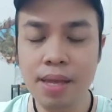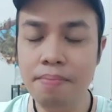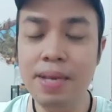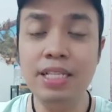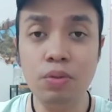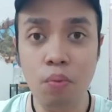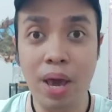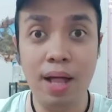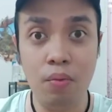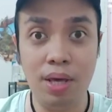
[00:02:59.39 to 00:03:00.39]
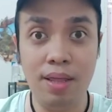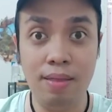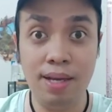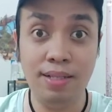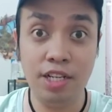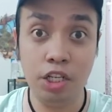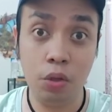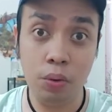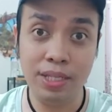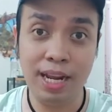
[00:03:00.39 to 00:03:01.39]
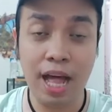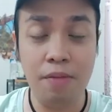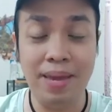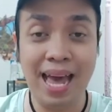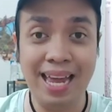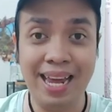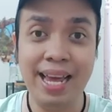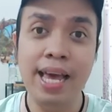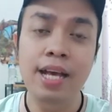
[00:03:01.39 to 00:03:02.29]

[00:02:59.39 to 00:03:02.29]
mix well with the essential oils that I'll be adding.